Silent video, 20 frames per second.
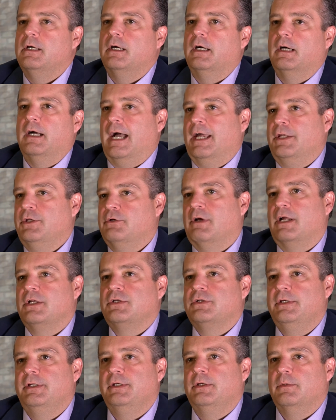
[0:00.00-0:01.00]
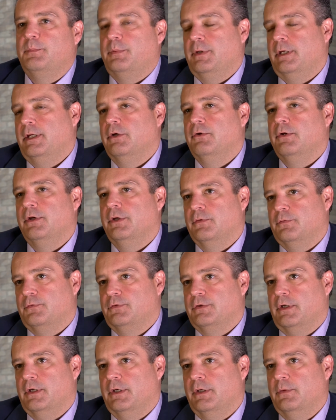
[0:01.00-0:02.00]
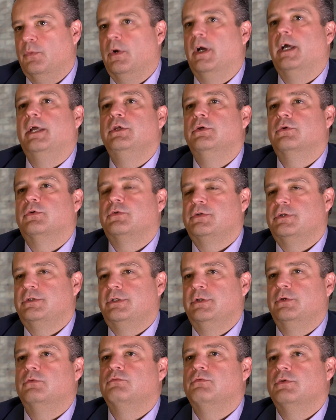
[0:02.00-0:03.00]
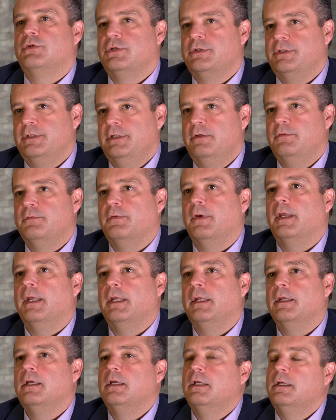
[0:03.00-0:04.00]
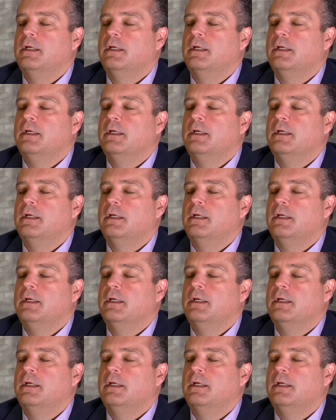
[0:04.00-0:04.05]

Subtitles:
and you're actually in a period of time where you're still receiving